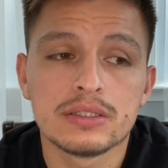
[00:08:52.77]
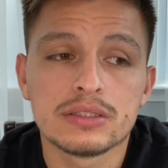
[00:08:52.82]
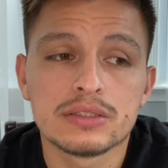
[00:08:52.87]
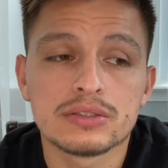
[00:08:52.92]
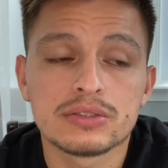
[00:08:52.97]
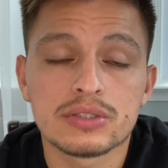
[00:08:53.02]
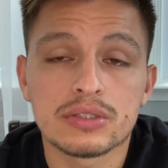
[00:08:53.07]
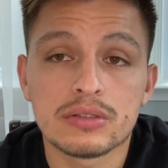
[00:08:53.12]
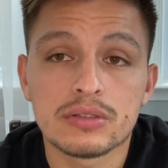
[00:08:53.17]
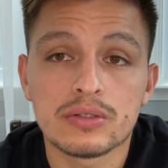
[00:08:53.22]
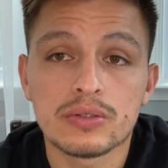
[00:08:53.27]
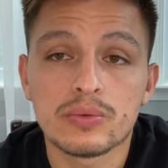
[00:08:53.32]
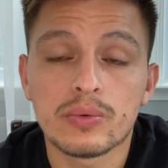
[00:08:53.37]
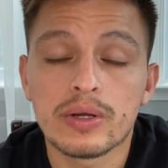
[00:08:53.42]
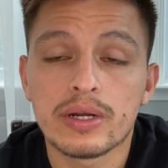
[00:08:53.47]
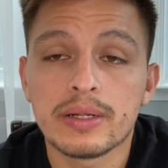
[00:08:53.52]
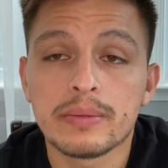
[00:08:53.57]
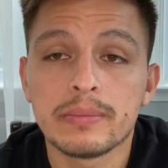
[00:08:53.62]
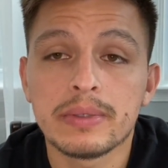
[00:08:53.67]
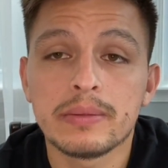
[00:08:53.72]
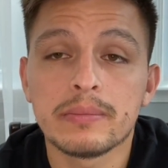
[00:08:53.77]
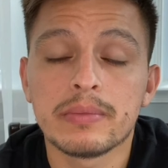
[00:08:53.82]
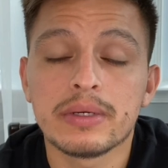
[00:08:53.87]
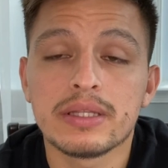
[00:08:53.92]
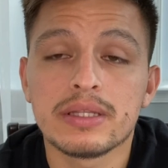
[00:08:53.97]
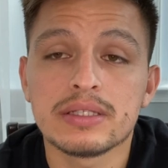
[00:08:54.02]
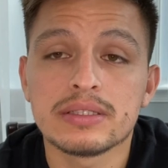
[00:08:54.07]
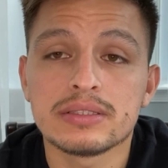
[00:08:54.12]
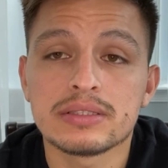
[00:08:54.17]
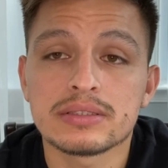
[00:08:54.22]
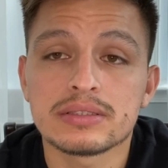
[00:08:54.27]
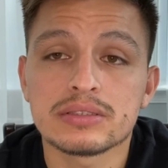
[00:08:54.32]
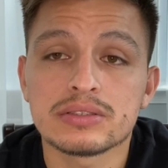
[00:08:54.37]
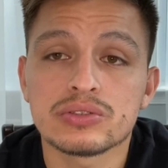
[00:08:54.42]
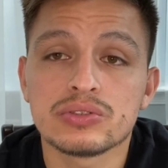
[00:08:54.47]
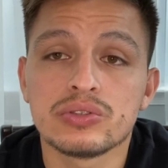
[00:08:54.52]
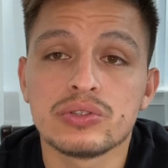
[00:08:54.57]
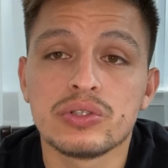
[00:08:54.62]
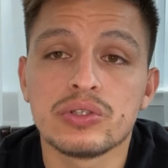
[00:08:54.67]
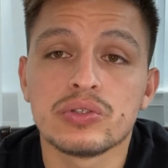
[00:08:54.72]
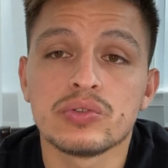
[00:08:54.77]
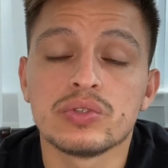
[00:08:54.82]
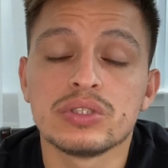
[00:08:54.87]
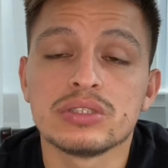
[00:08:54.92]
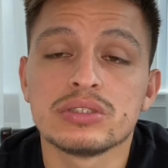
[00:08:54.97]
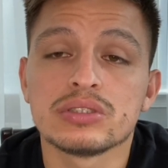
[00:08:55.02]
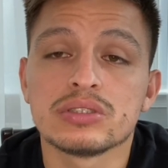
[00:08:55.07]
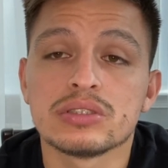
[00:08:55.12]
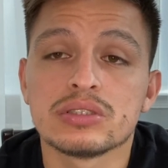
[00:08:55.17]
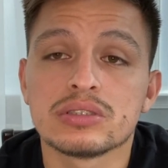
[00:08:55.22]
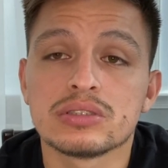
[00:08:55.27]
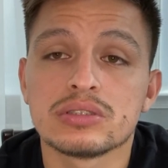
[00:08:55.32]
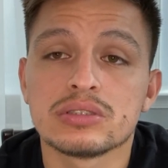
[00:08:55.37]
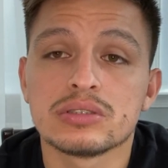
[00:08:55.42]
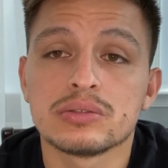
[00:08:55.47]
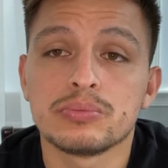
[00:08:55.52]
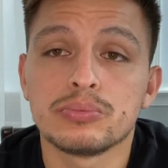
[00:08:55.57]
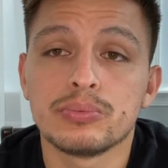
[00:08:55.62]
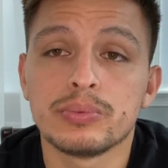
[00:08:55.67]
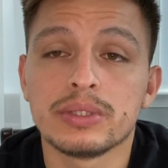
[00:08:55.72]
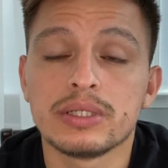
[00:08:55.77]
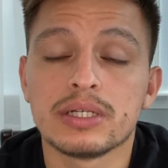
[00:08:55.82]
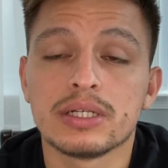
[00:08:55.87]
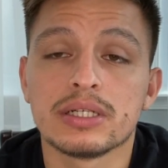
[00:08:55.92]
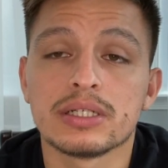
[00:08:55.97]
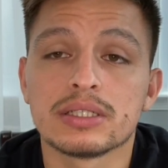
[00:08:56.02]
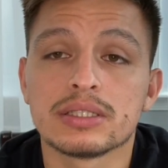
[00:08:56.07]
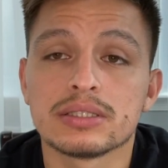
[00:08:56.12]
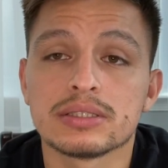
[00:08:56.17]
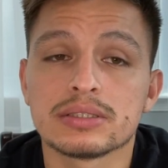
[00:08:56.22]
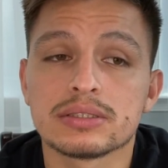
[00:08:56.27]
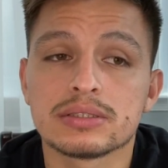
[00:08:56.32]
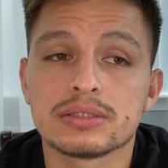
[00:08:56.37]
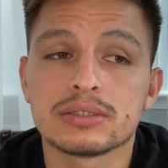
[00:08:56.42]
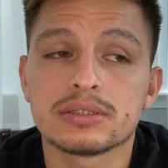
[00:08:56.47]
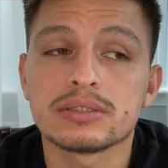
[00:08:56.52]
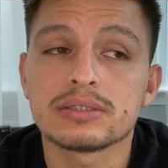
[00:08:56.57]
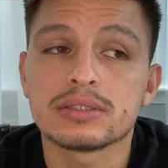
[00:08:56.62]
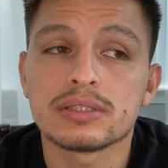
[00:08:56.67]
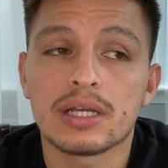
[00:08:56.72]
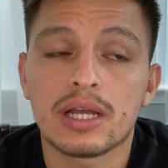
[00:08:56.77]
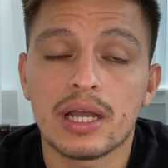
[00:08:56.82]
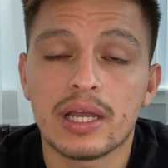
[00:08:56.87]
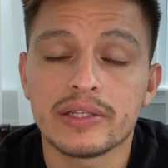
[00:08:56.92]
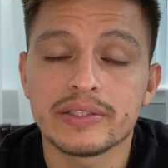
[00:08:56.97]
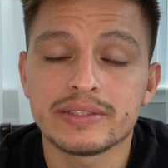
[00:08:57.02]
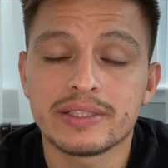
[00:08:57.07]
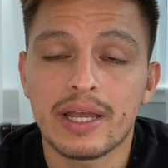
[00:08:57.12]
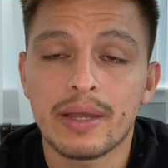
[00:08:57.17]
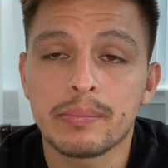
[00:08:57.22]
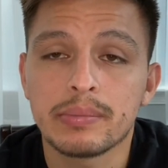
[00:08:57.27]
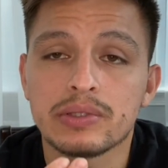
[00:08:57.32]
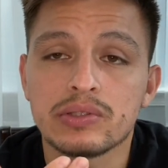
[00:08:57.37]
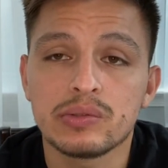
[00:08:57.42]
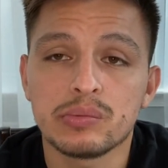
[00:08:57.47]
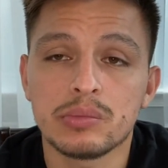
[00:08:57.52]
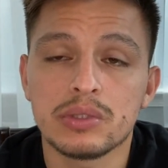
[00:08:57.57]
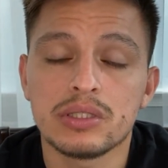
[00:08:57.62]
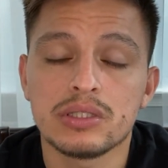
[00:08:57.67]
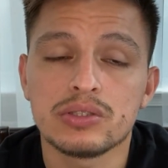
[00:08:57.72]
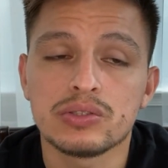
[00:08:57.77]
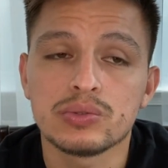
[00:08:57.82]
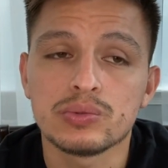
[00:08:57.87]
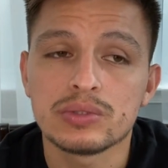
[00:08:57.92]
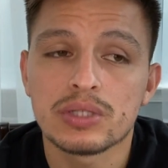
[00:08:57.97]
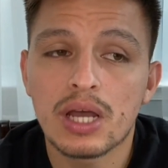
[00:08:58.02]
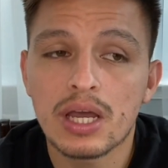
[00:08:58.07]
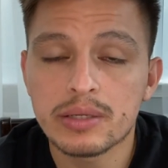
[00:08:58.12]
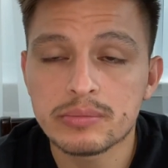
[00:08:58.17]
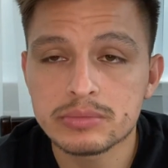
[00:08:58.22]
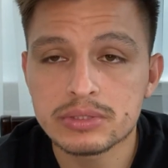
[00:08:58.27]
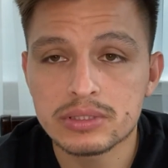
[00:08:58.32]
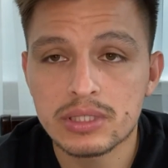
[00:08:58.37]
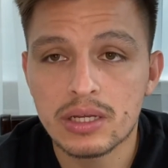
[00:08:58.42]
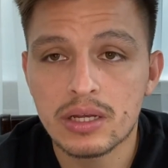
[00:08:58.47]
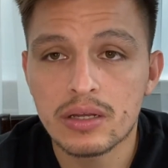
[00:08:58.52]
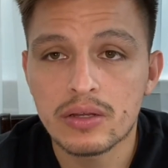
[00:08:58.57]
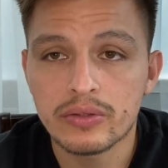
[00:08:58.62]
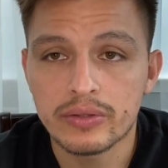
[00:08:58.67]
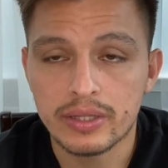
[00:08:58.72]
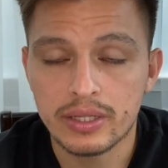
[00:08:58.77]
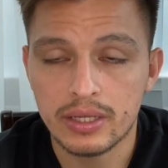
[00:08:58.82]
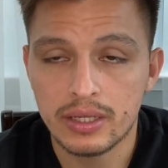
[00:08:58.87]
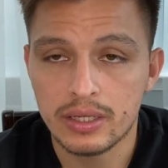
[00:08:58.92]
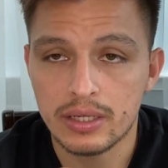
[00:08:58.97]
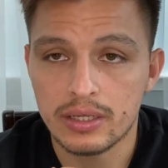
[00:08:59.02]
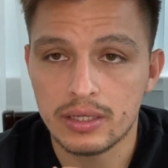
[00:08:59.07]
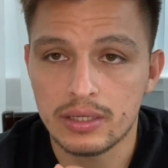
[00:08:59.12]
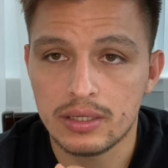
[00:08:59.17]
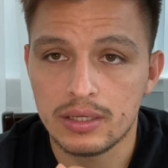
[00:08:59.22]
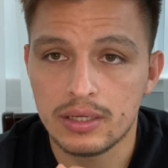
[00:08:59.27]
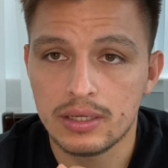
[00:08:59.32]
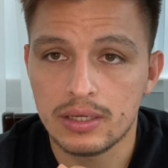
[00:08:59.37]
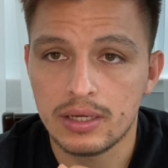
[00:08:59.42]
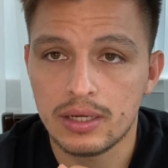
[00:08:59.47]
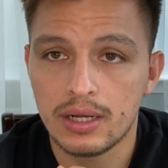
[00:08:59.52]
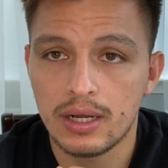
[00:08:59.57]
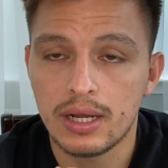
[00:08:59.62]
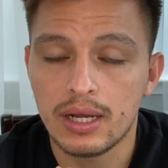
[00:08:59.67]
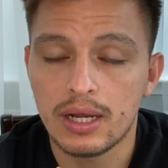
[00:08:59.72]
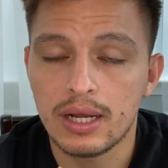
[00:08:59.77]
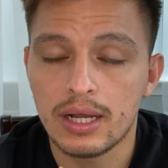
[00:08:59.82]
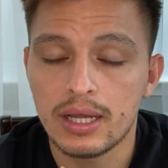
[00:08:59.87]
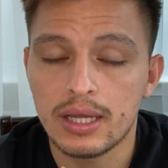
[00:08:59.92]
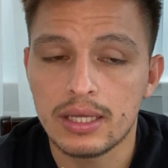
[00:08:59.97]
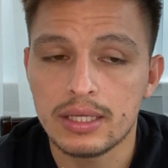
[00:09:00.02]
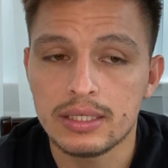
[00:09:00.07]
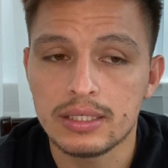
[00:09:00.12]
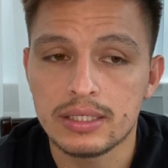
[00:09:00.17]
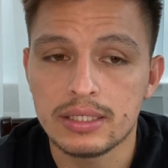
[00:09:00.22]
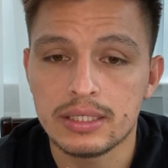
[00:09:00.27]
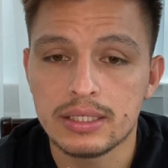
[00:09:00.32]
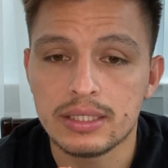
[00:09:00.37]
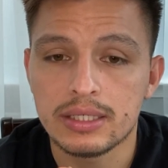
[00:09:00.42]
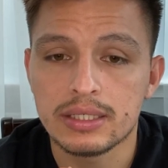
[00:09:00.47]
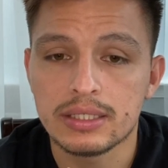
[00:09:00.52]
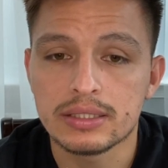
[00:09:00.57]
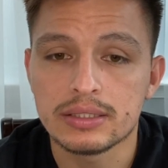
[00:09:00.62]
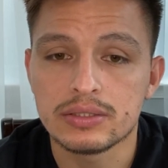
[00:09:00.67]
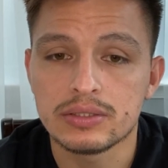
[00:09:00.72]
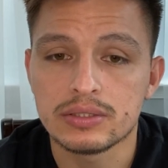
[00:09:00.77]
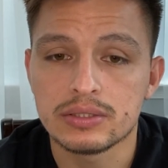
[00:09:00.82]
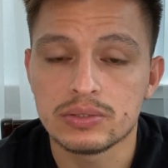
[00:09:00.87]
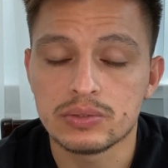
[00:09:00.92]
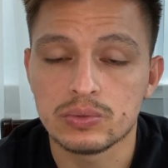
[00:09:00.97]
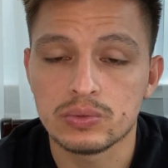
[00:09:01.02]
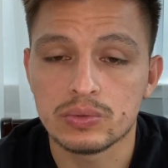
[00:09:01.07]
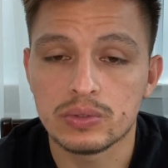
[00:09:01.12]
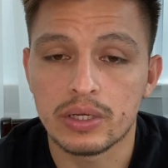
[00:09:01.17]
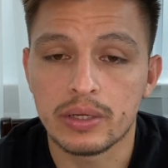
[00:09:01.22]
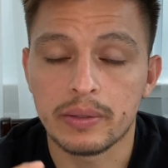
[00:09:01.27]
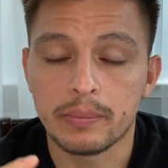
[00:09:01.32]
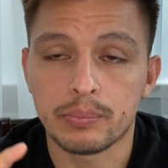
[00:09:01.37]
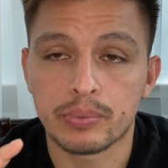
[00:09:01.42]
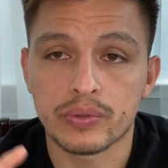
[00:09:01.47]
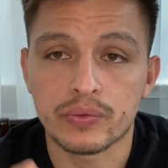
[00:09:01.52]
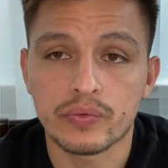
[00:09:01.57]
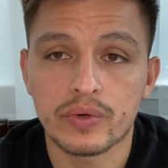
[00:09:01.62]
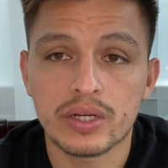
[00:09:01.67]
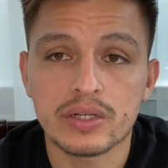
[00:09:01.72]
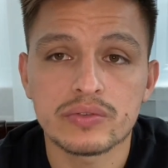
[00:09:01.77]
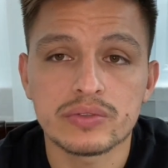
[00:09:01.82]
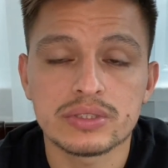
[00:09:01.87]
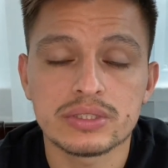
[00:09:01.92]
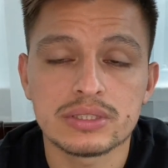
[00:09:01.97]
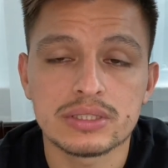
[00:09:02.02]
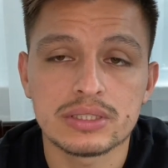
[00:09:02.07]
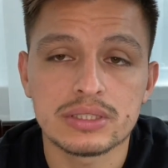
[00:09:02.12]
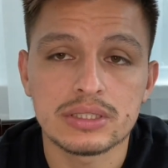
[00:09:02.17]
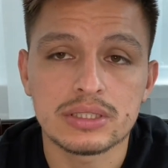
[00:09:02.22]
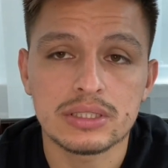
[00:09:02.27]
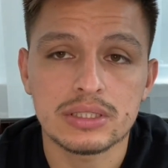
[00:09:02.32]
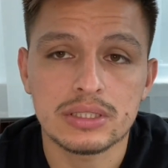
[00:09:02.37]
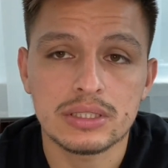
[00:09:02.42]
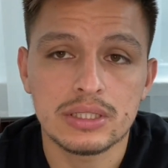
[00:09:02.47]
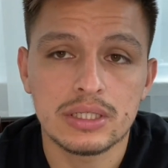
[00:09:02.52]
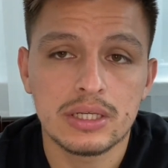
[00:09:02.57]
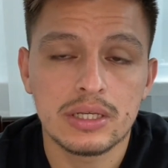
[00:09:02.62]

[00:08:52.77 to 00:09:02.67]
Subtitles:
So what I mean by this is do your research, because it's happened to me 2 times now that I needed a prerequisite